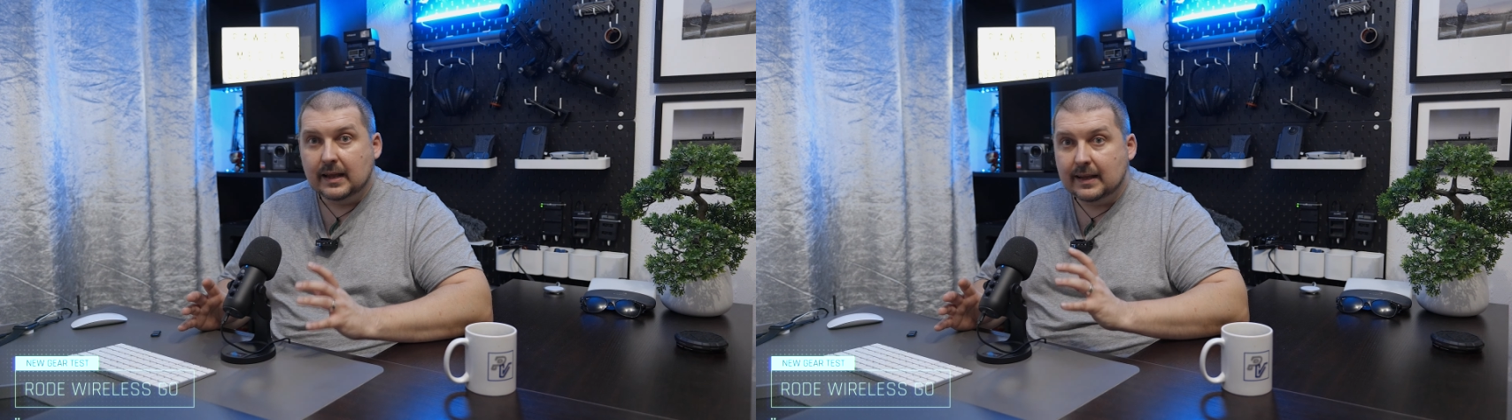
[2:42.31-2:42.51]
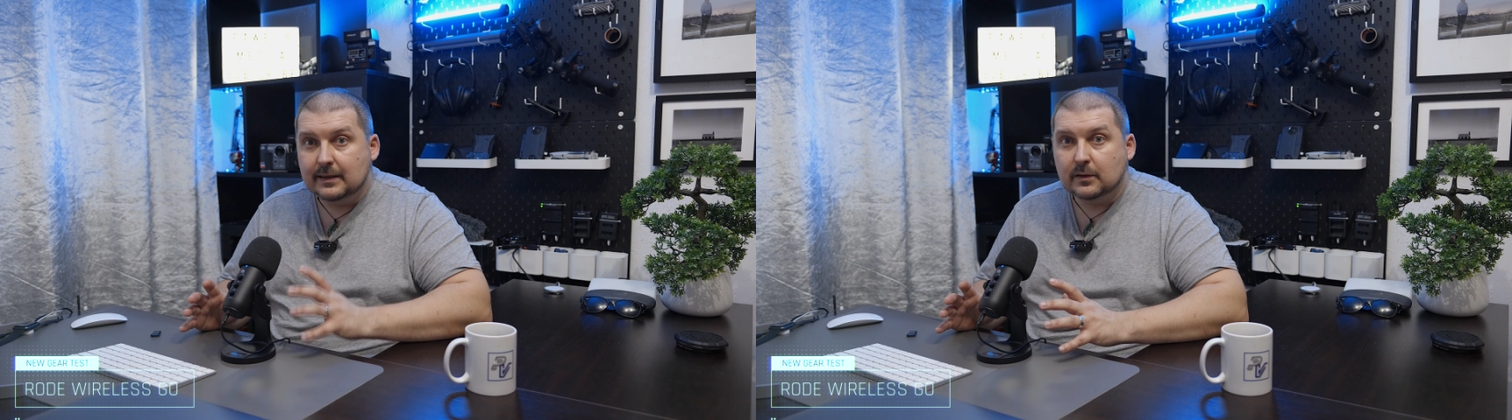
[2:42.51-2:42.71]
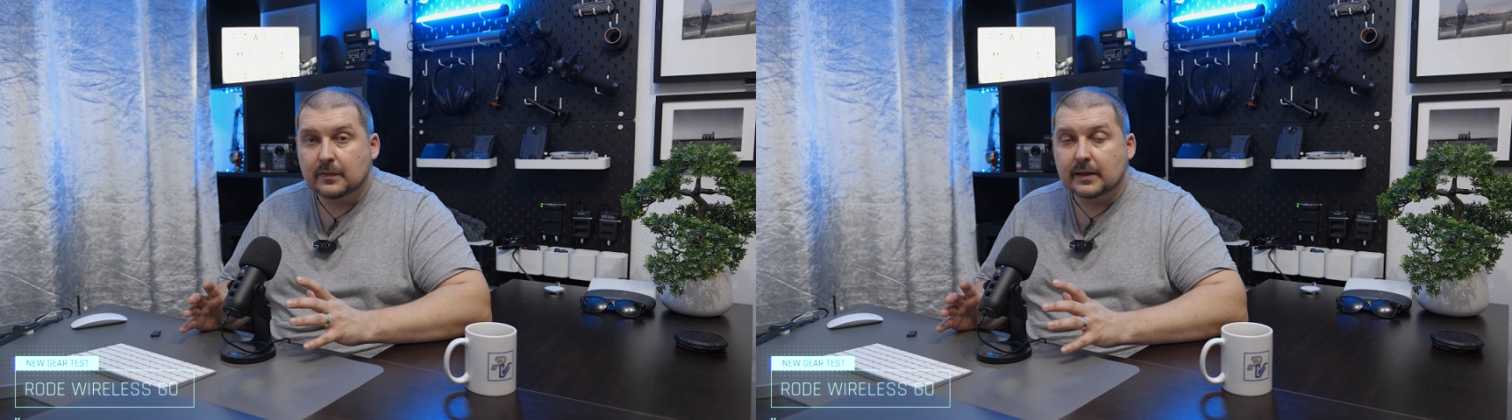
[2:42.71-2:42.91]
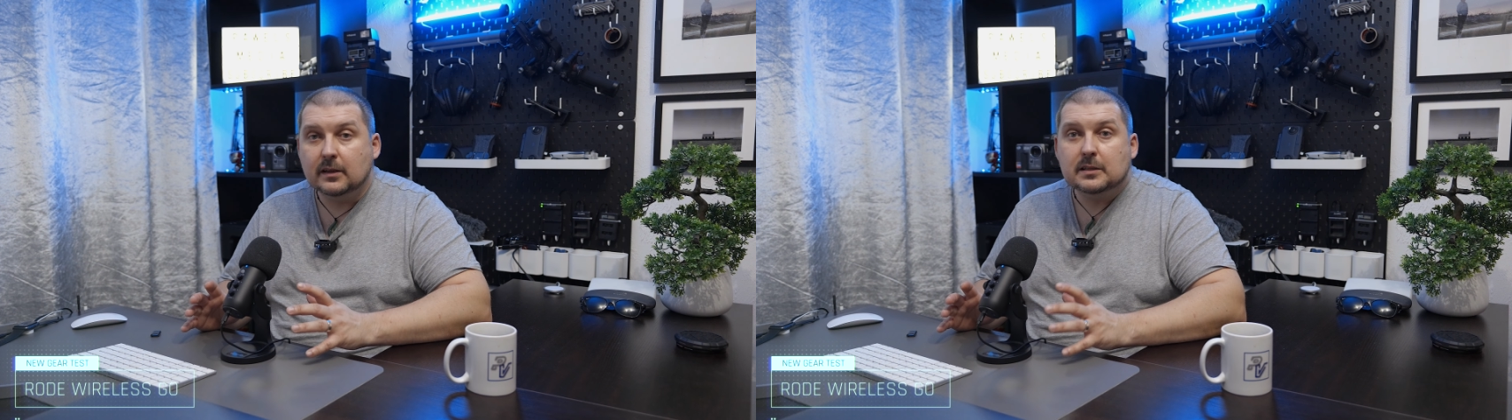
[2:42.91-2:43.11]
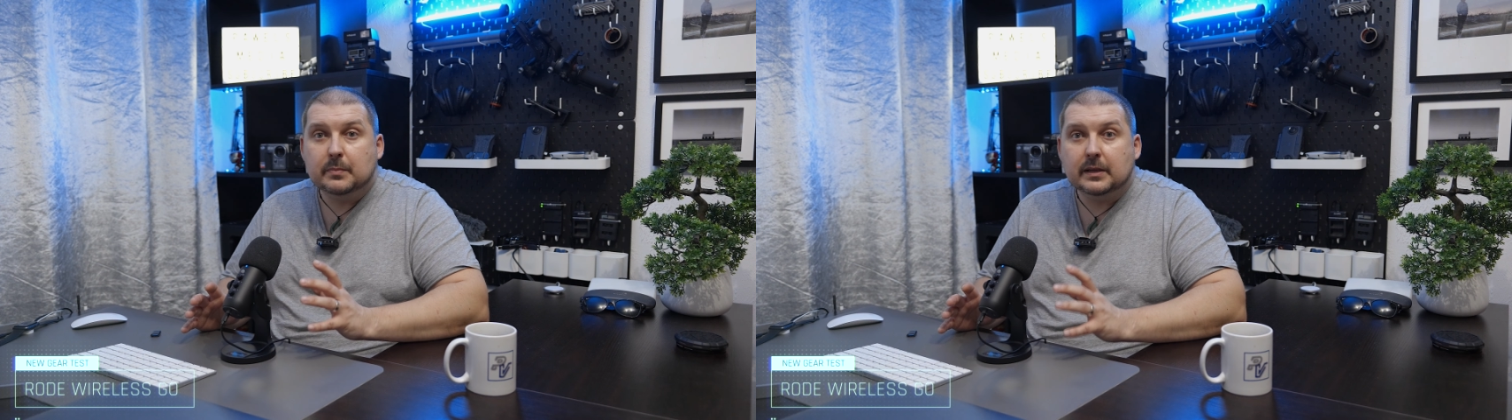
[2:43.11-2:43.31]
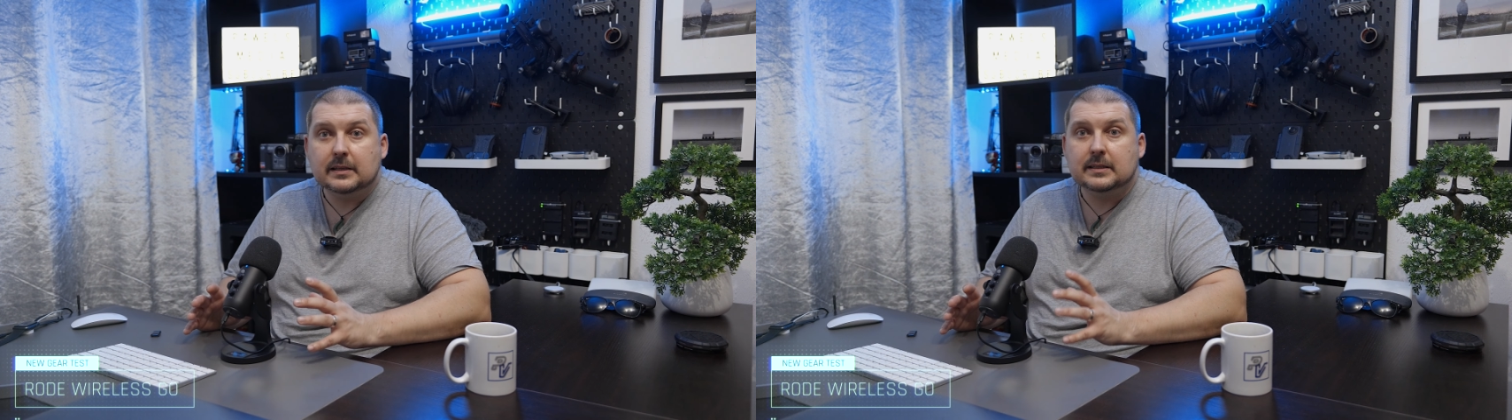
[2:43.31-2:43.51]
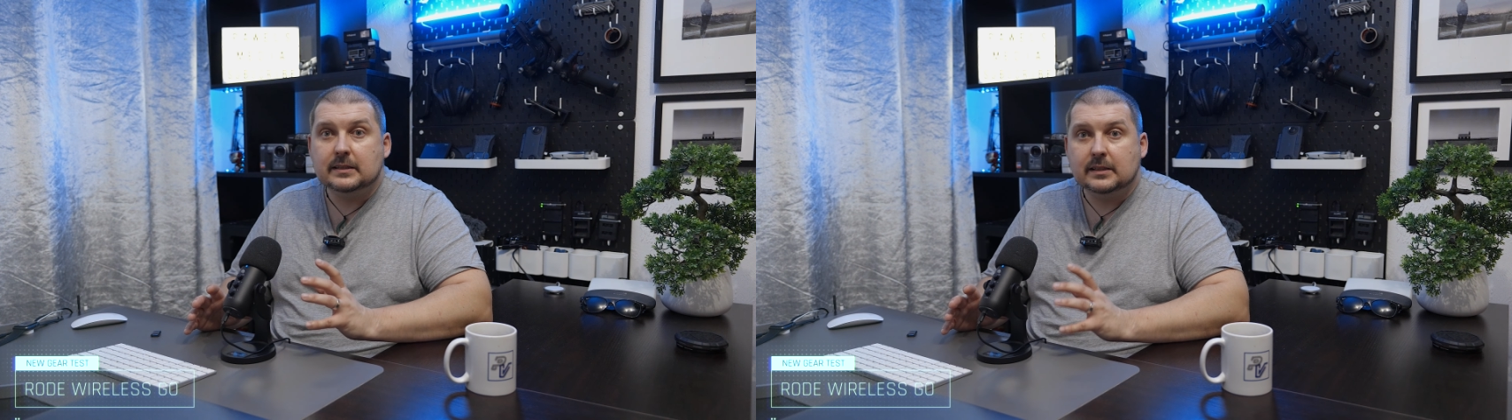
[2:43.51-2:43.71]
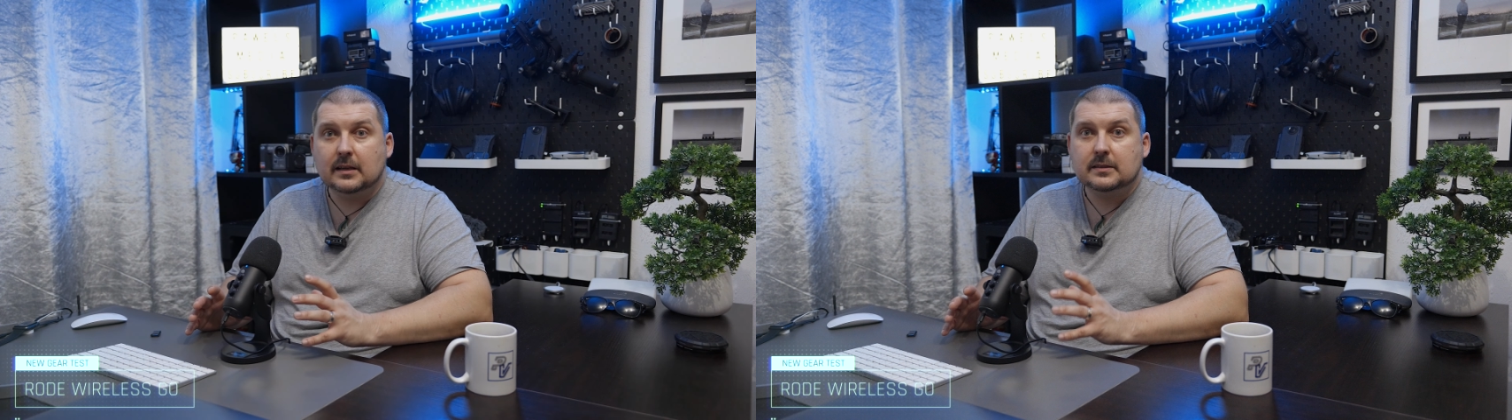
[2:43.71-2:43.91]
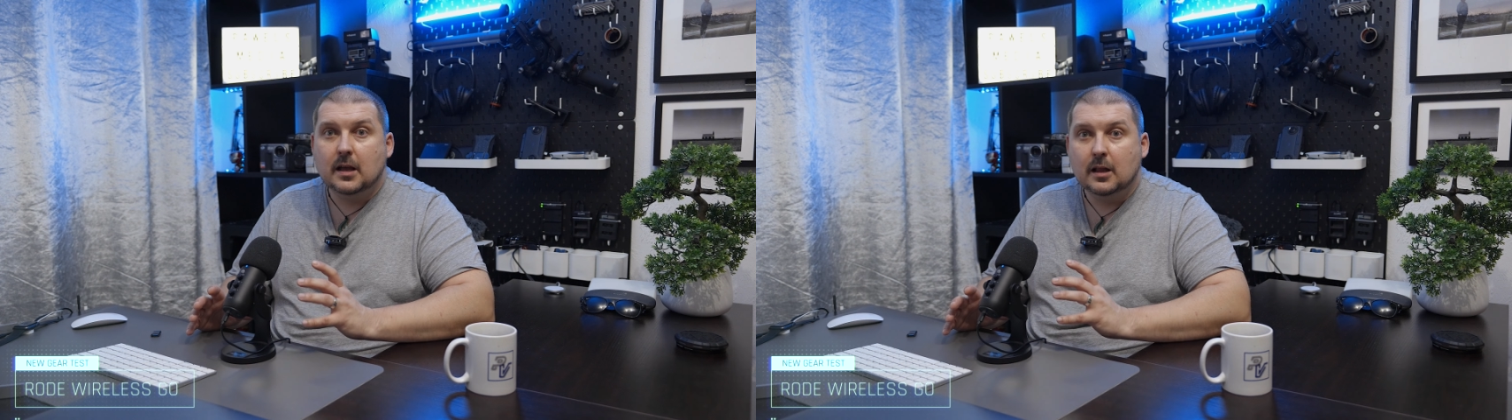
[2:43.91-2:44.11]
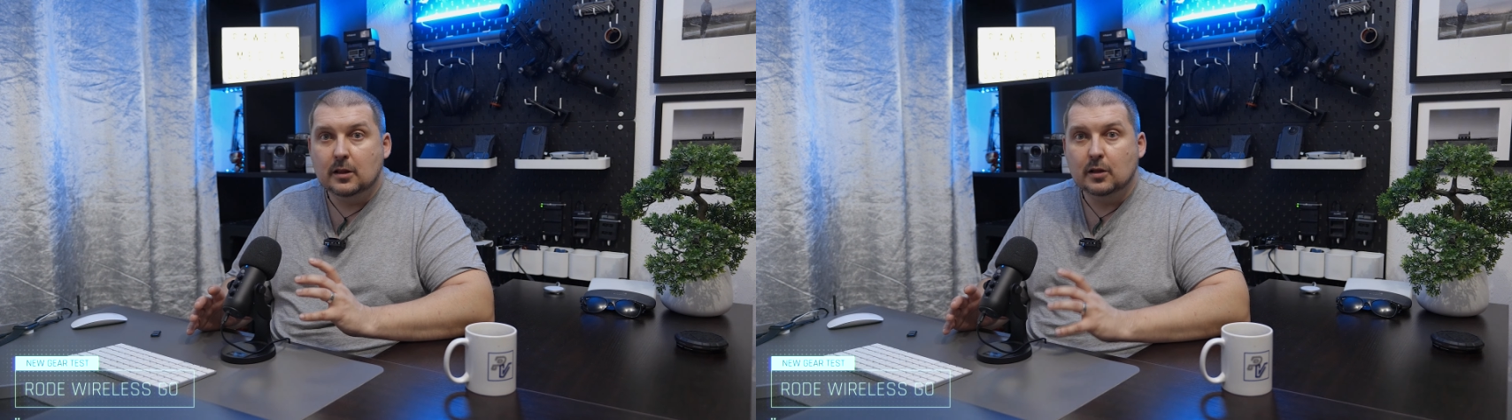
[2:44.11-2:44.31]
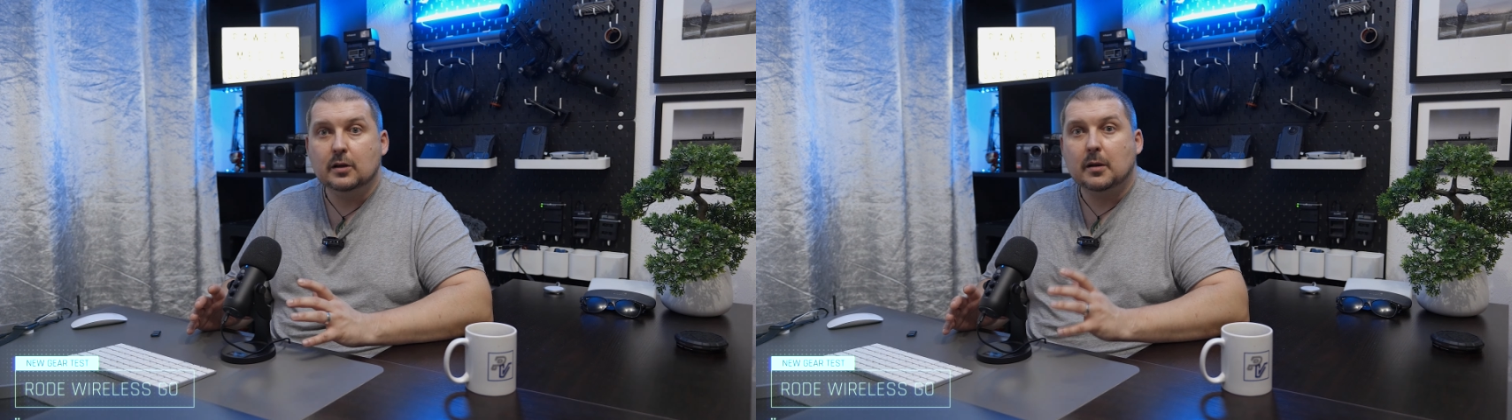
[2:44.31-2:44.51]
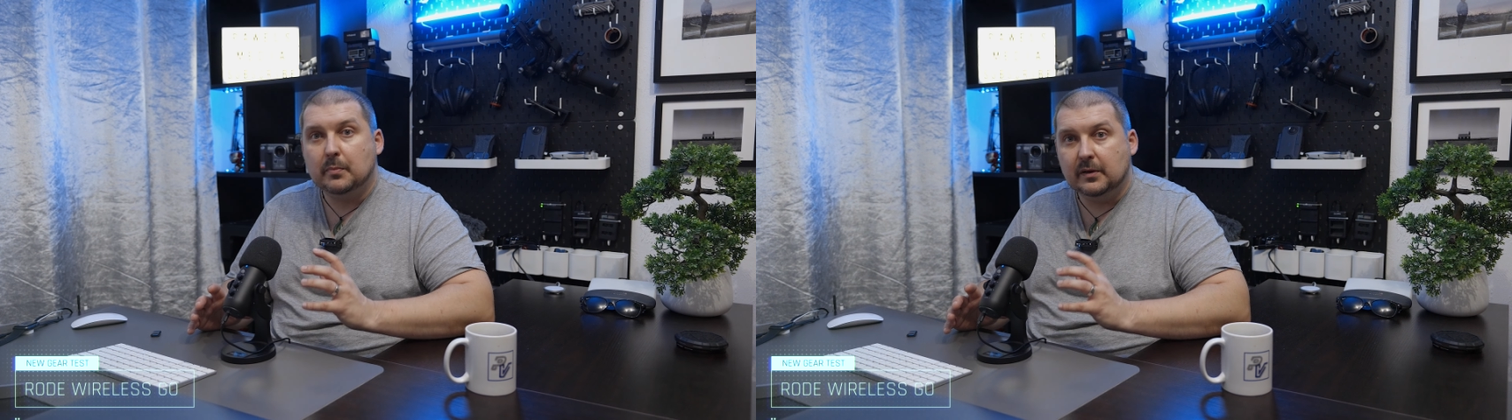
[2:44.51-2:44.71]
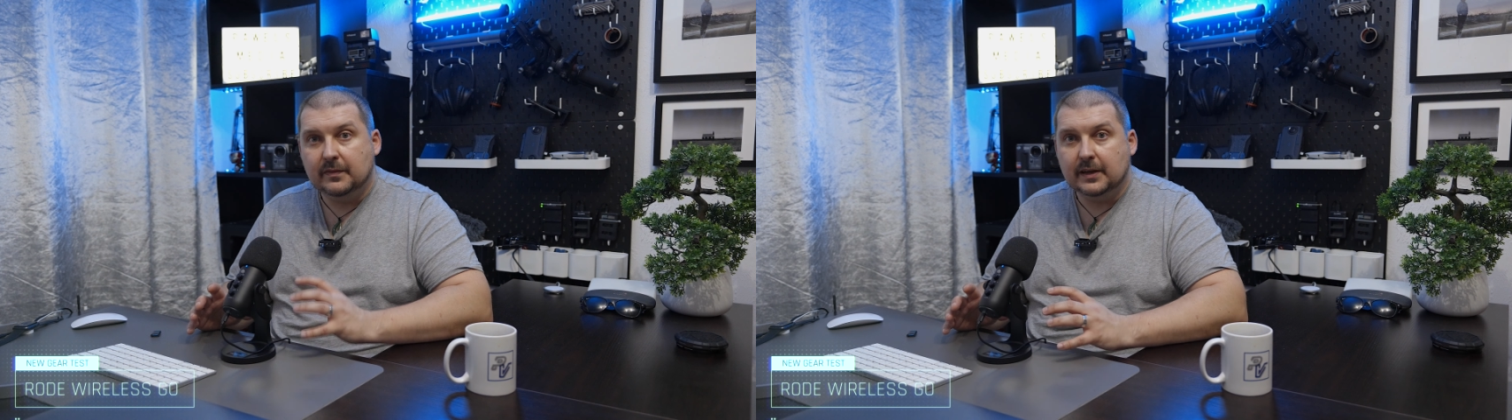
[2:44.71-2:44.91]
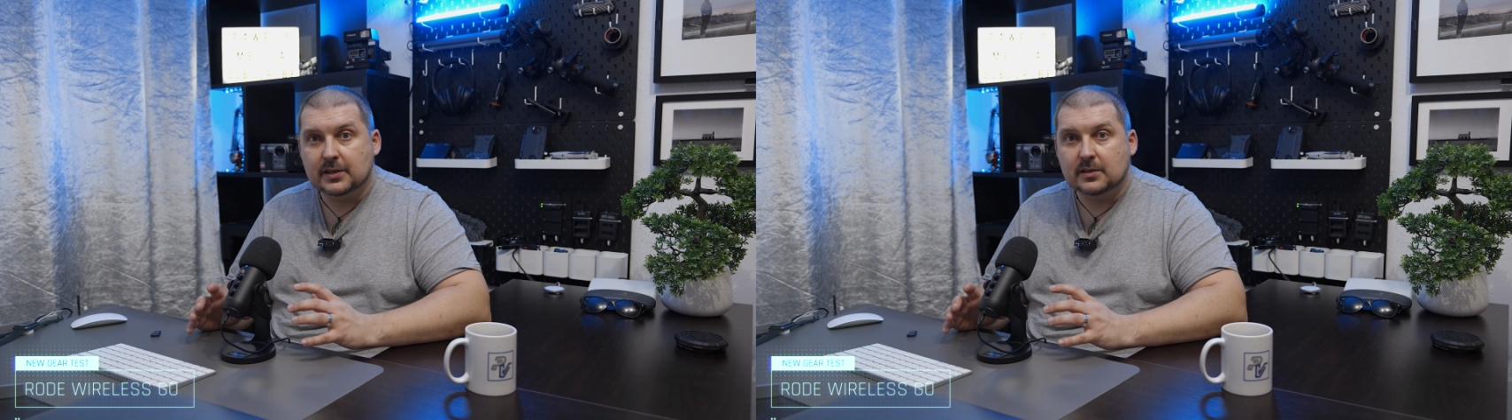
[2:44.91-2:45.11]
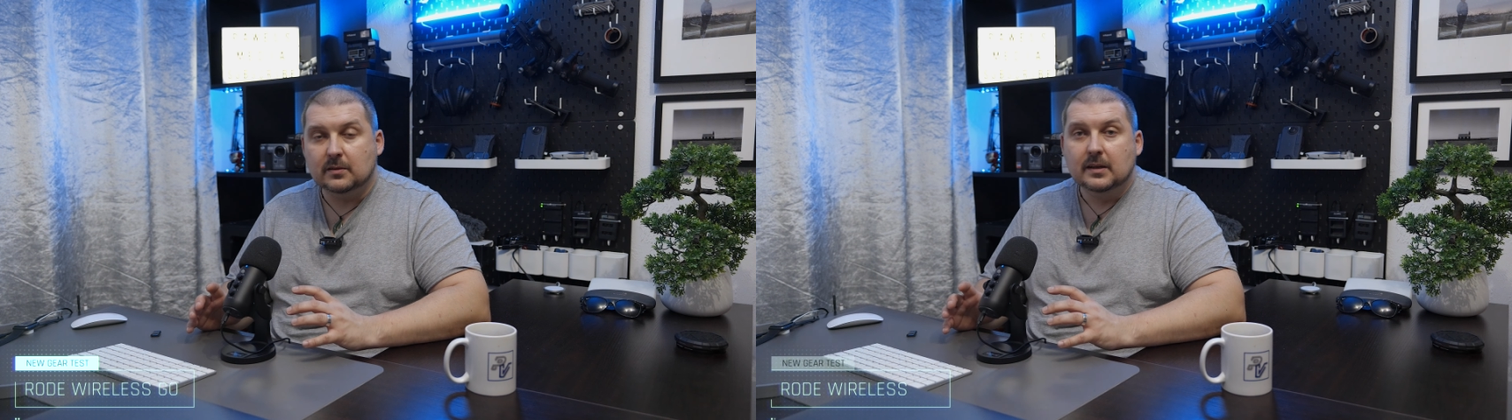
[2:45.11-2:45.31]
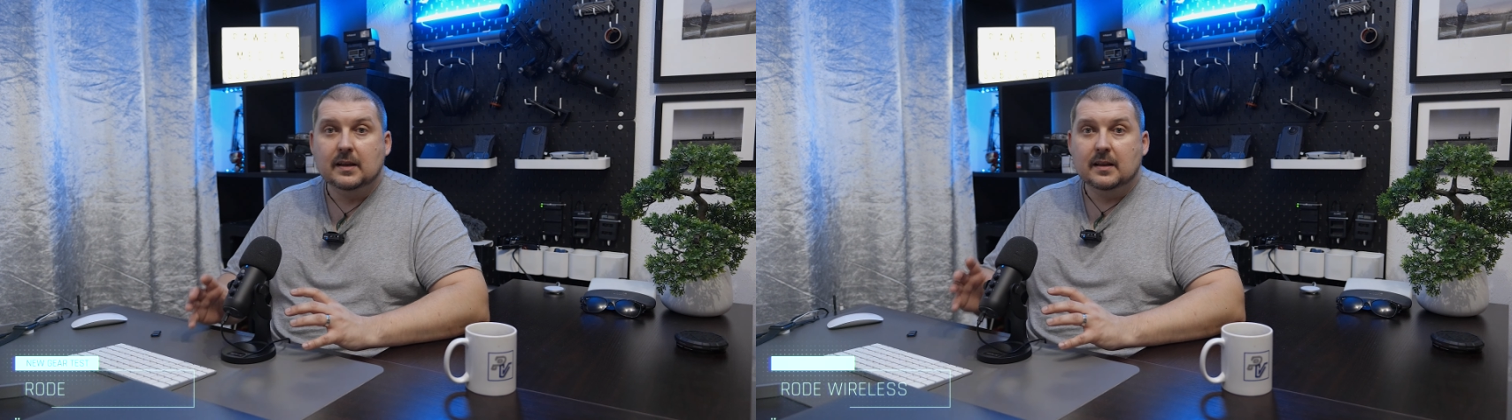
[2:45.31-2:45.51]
in your videos because it does look professional.